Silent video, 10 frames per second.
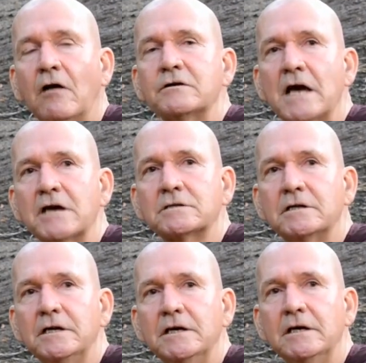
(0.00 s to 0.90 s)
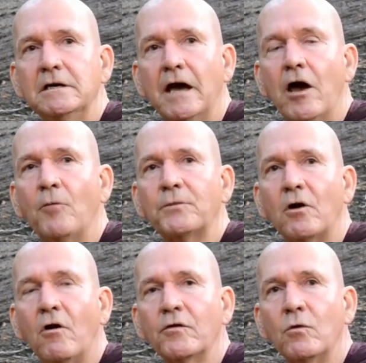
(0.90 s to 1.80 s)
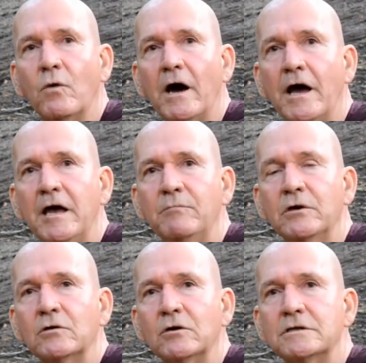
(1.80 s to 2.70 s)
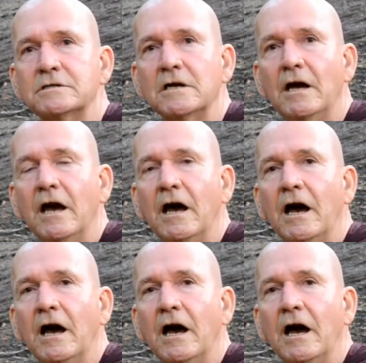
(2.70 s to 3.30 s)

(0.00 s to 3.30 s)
I was actually helped along the way because